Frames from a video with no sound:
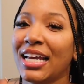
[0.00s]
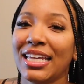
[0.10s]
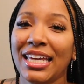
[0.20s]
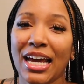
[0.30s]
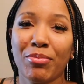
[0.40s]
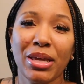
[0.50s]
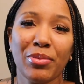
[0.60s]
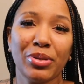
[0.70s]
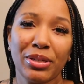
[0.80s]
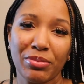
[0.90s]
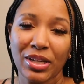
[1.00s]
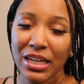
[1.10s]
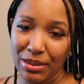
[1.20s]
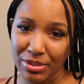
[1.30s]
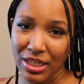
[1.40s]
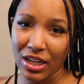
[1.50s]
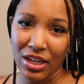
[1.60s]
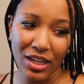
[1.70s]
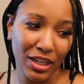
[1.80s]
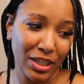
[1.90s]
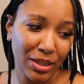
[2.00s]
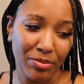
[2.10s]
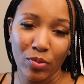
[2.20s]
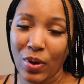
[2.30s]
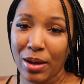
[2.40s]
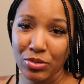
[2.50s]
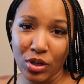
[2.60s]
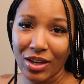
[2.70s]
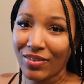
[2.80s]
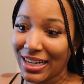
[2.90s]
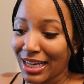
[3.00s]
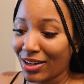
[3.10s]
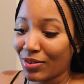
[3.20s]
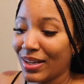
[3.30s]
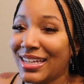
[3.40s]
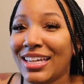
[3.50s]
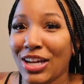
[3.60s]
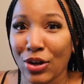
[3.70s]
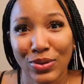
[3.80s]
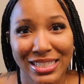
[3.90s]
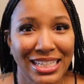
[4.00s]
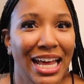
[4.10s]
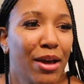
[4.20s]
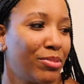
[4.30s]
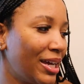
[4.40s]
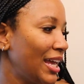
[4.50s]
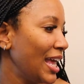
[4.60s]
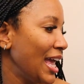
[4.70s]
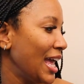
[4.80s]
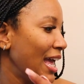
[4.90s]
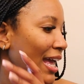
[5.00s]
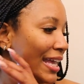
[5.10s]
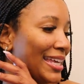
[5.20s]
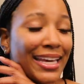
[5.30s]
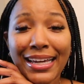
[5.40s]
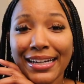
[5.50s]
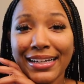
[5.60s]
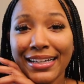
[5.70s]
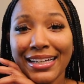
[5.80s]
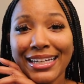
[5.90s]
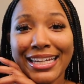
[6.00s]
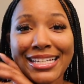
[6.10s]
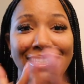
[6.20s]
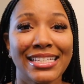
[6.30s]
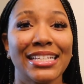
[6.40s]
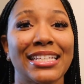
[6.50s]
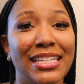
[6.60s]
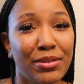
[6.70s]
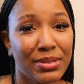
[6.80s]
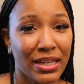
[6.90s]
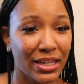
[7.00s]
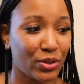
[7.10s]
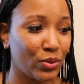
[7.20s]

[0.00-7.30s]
yeah, I'm gonna input them clips while I'm talking right now, and then y'all gonna see that. But yeah, let's slip something